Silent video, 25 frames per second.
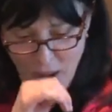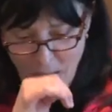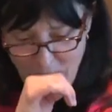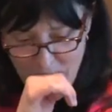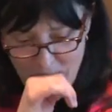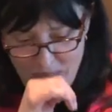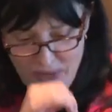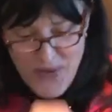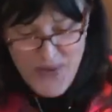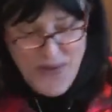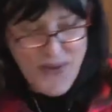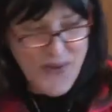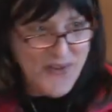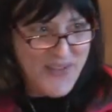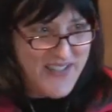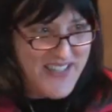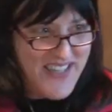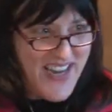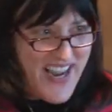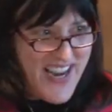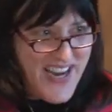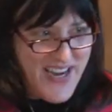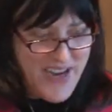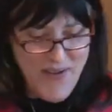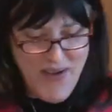Although her
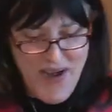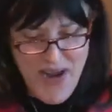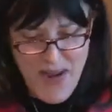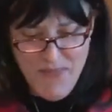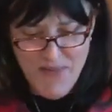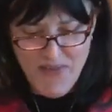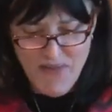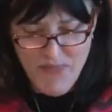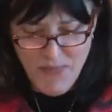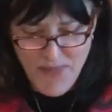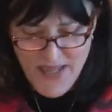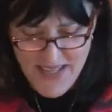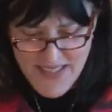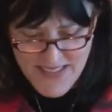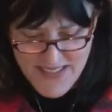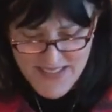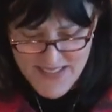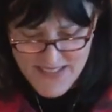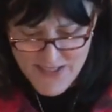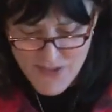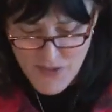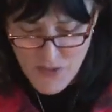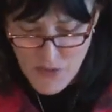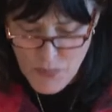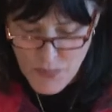diagram of
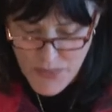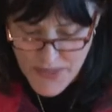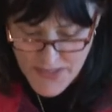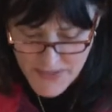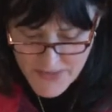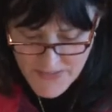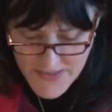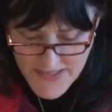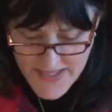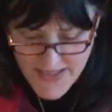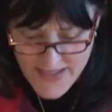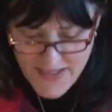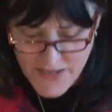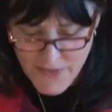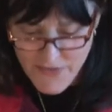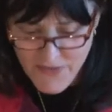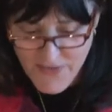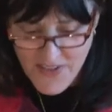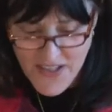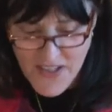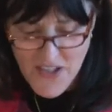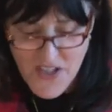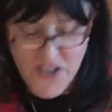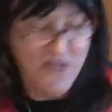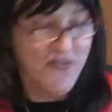places to pierce on a
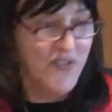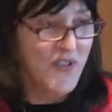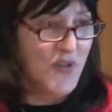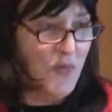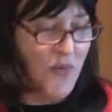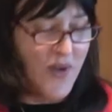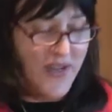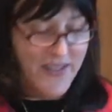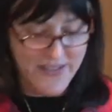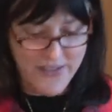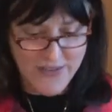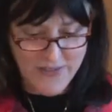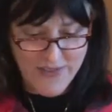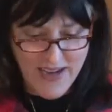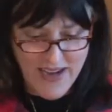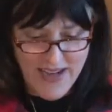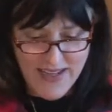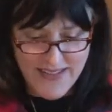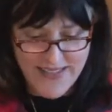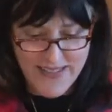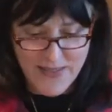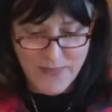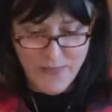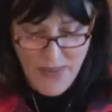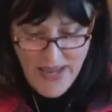fish if you want to
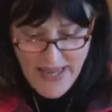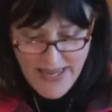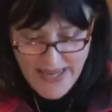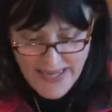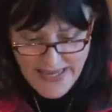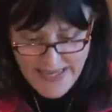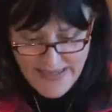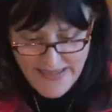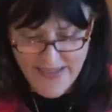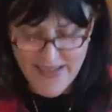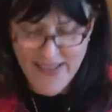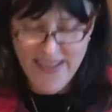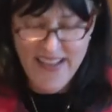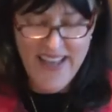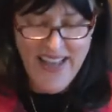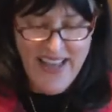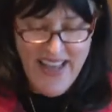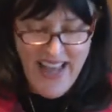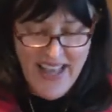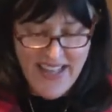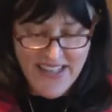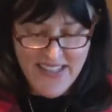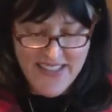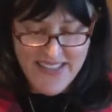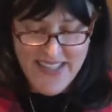cause it pain
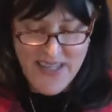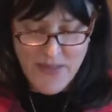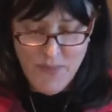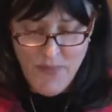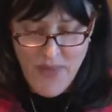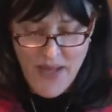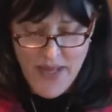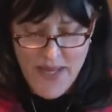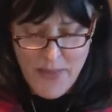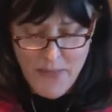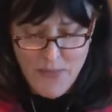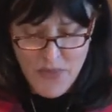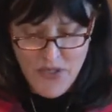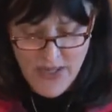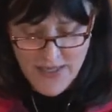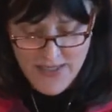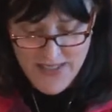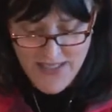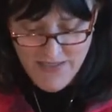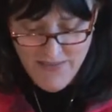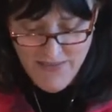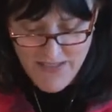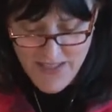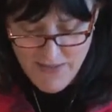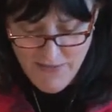had sent my
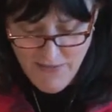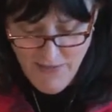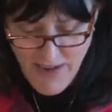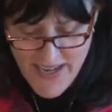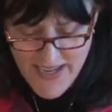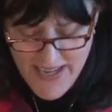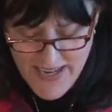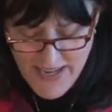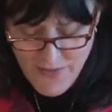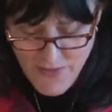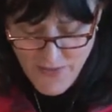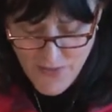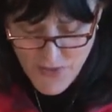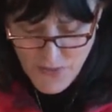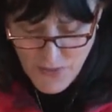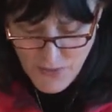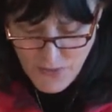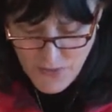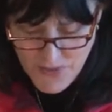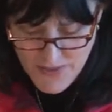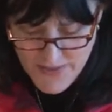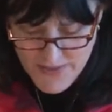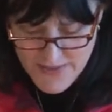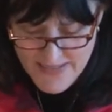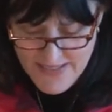objectivity right out the
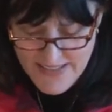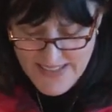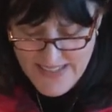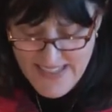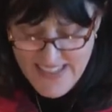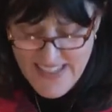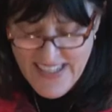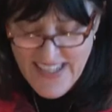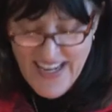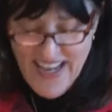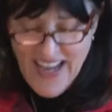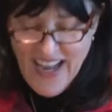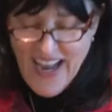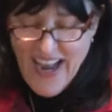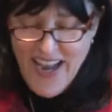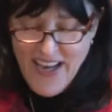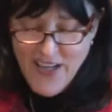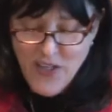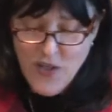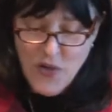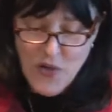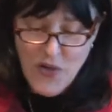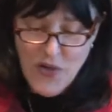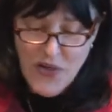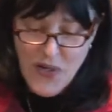door.
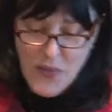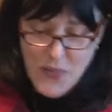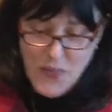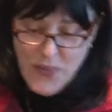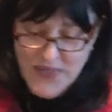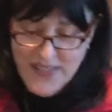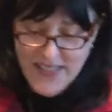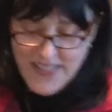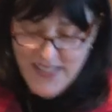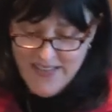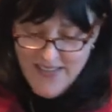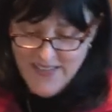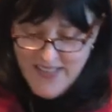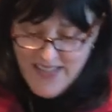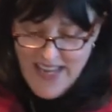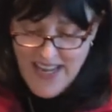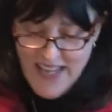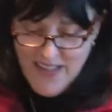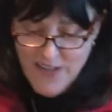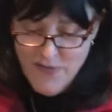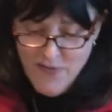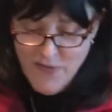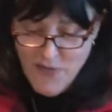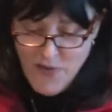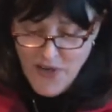I'd grown up in Southern
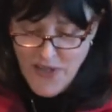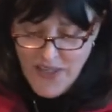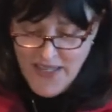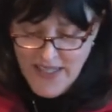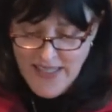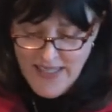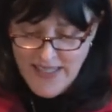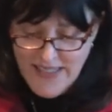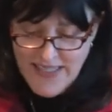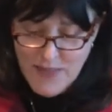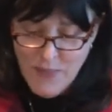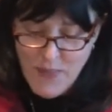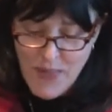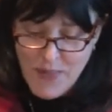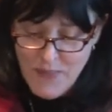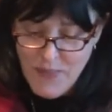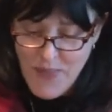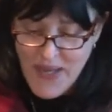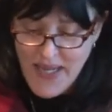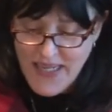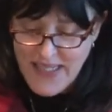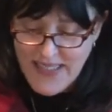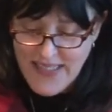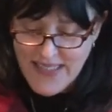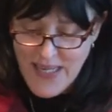California, spent
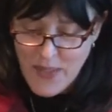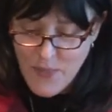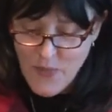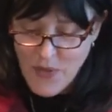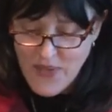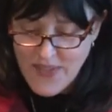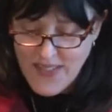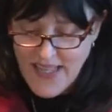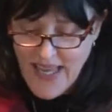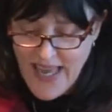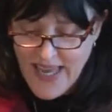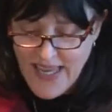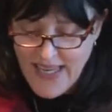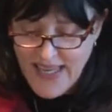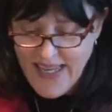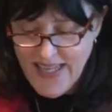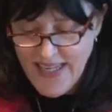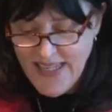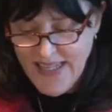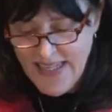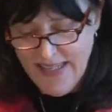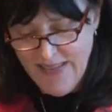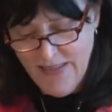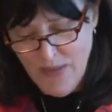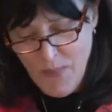many summers
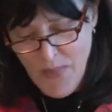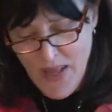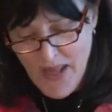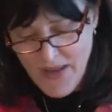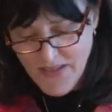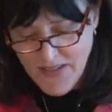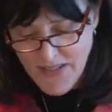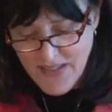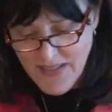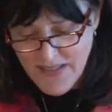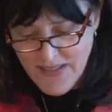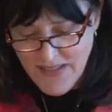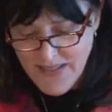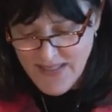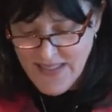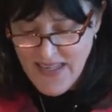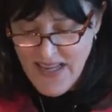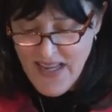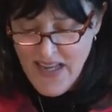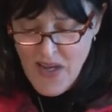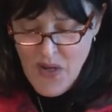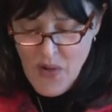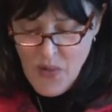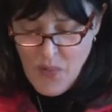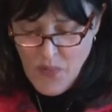hiking in the mountains
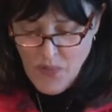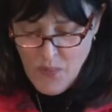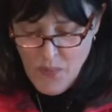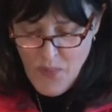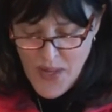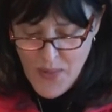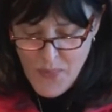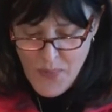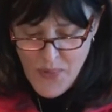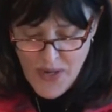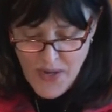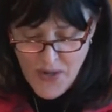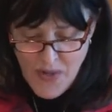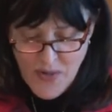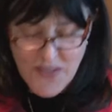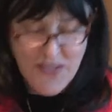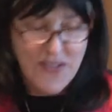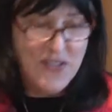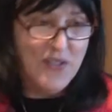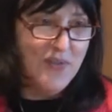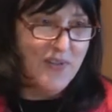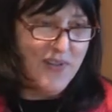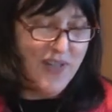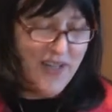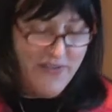with my parents
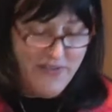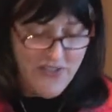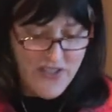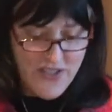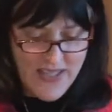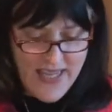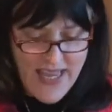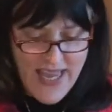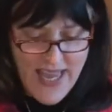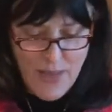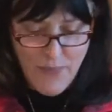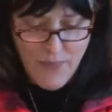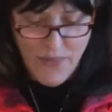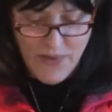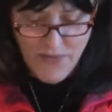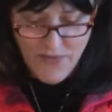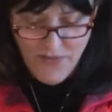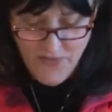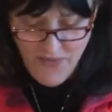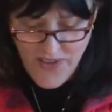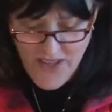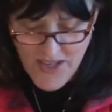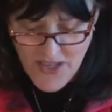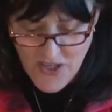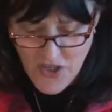who loved to camp and
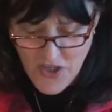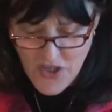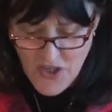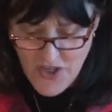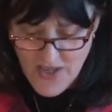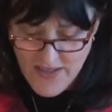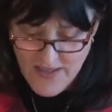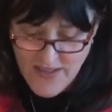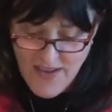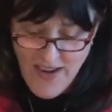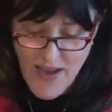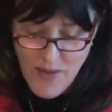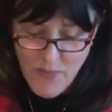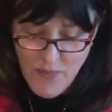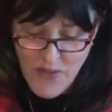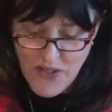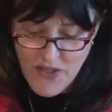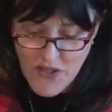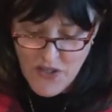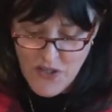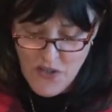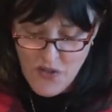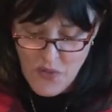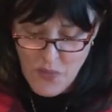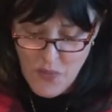fish and taught me
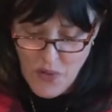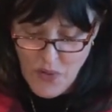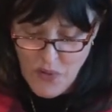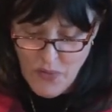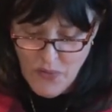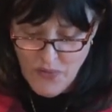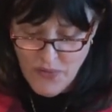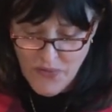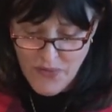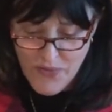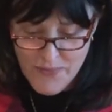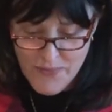to do both.